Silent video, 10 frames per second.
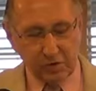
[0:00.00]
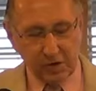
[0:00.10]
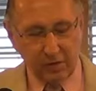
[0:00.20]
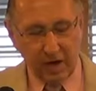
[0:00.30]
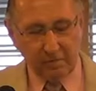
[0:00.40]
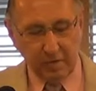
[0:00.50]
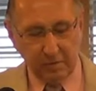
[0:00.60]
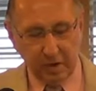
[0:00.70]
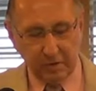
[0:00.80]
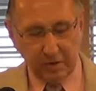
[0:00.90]
she arrived,
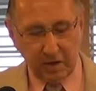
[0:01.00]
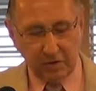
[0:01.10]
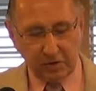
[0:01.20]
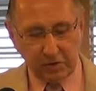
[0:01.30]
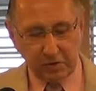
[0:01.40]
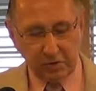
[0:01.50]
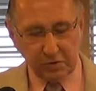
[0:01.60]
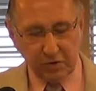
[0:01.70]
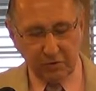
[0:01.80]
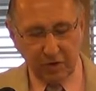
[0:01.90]
my mother and other
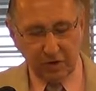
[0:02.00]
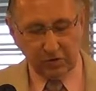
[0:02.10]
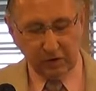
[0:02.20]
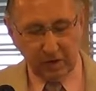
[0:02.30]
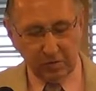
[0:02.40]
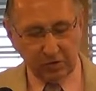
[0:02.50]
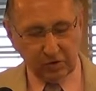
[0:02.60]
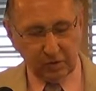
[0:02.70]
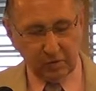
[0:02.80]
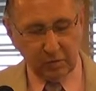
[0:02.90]
sisters and friends came to
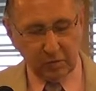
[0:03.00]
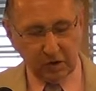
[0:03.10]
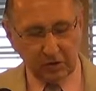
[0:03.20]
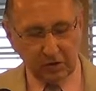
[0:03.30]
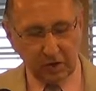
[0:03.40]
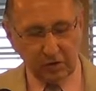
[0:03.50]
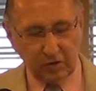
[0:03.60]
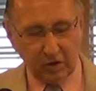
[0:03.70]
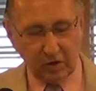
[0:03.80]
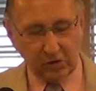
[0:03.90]
see me, and we discussed
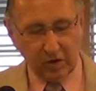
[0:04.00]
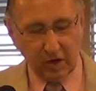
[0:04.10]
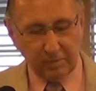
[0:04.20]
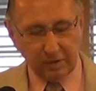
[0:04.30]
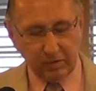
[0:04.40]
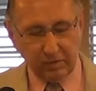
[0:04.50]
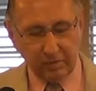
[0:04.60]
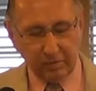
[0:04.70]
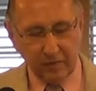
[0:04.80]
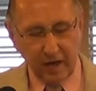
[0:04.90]
various topics,
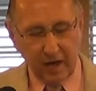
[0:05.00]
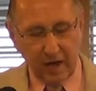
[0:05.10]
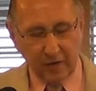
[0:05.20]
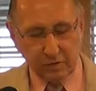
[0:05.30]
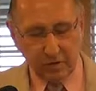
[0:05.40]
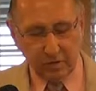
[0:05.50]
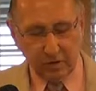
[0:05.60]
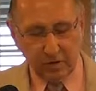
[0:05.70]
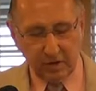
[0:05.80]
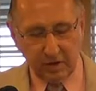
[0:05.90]
as we
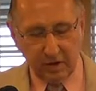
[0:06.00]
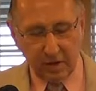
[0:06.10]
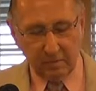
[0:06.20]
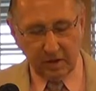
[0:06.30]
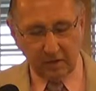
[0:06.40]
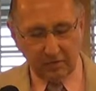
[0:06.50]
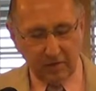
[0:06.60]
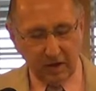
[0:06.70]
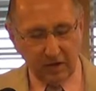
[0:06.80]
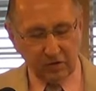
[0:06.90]
would do here on meeting
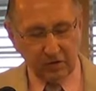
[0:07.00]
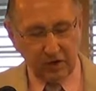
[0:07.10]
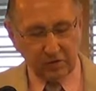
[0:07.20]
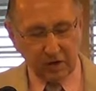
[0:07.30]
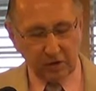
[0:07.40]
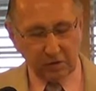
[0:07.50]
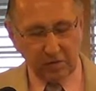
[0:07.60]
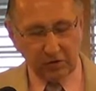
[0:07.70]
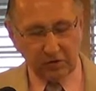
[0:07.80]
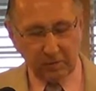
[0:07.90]
friends. After I had
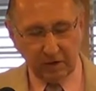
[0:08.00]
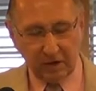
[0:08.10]
spent some